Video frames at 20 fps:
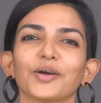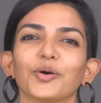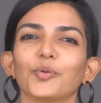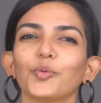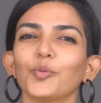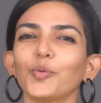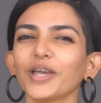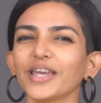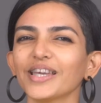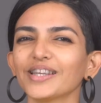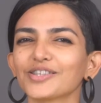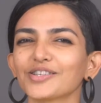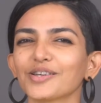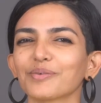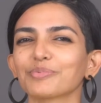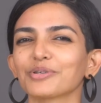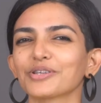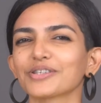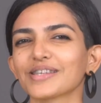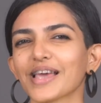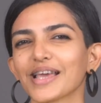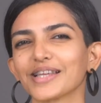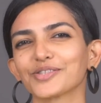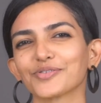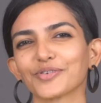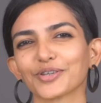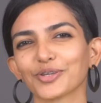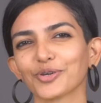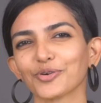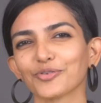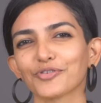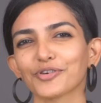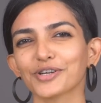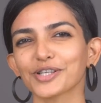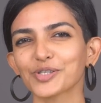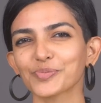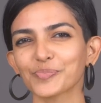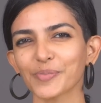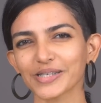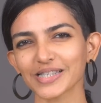We interrupt your science video for a
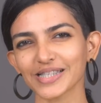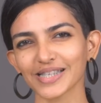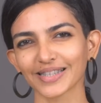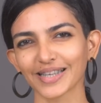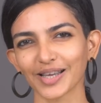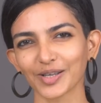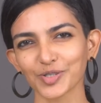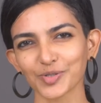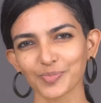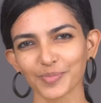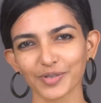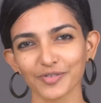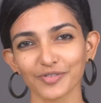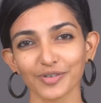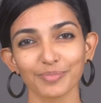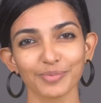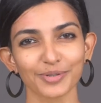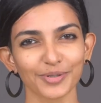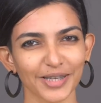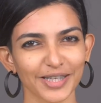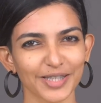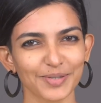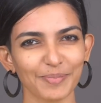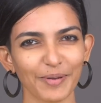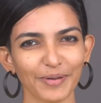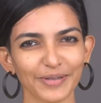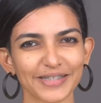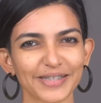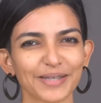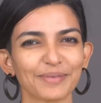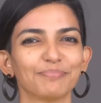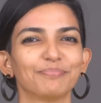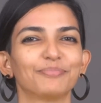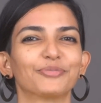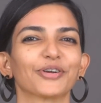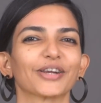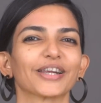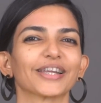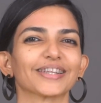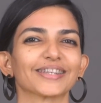special announcement from today's sponsor,
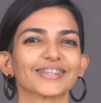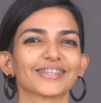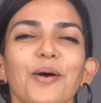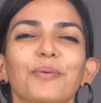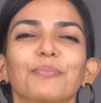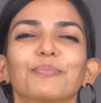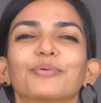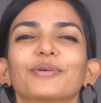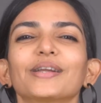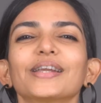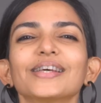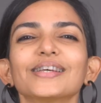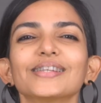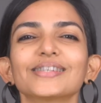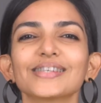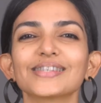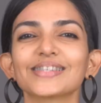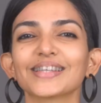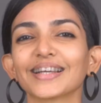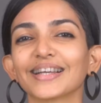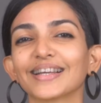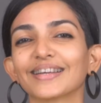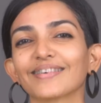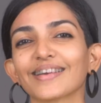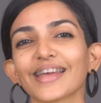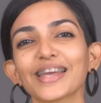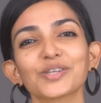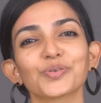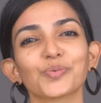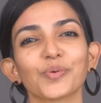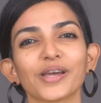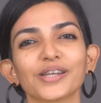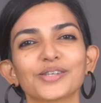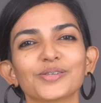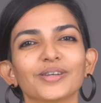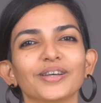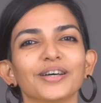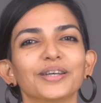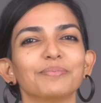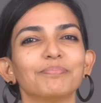Brilliant. Brilliant is a great way to
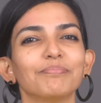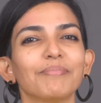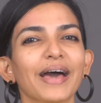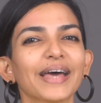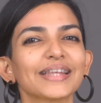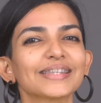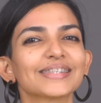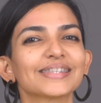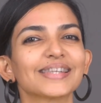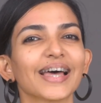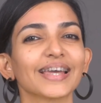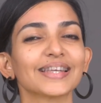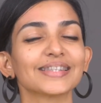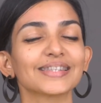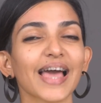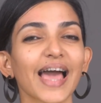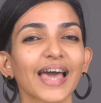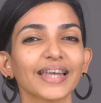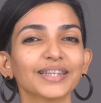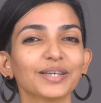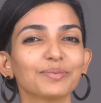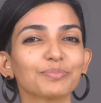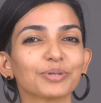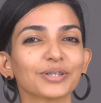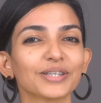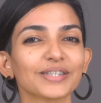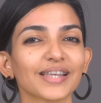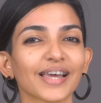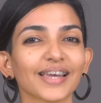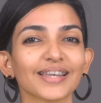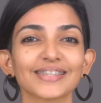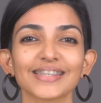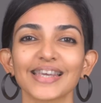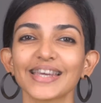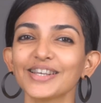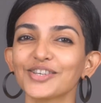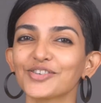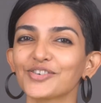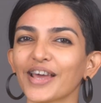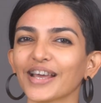learn math, science, and computer science
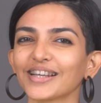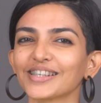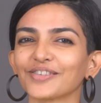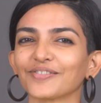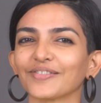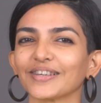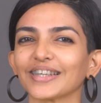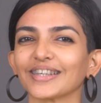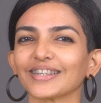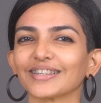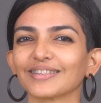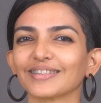interactively.